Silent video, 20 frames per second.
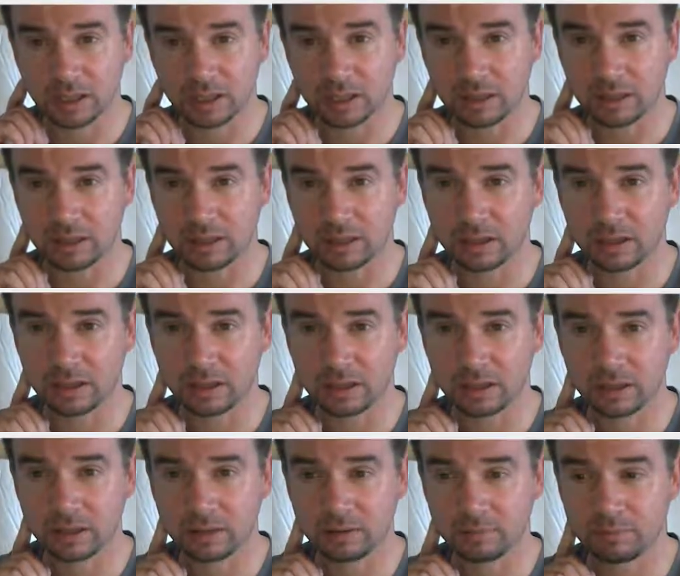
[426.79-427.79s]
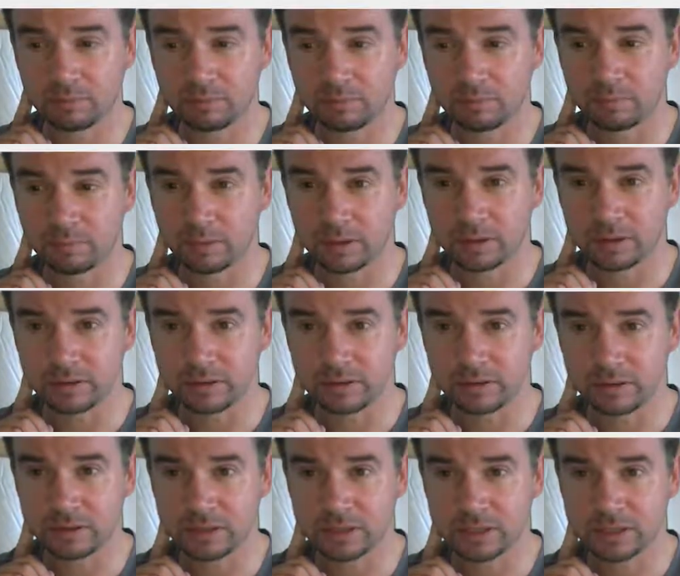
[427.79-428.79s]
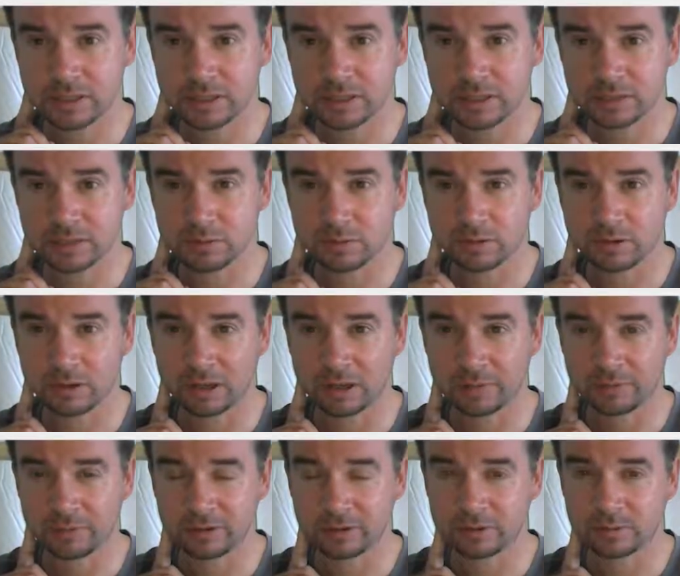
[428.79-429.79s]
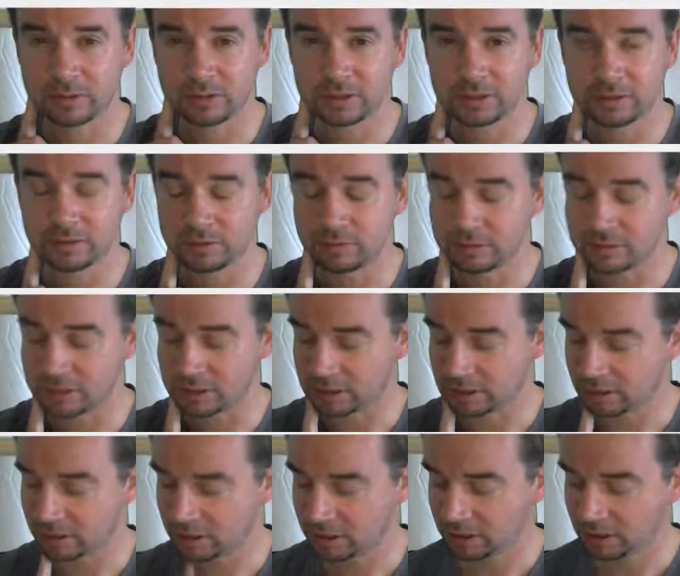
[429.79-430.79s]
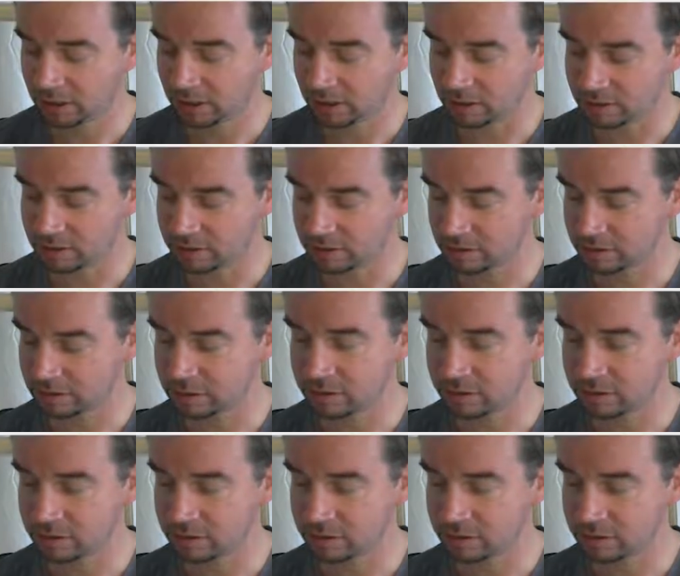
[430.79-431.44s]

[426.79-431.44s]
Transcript: um, but this is what I'm going to be using. And just a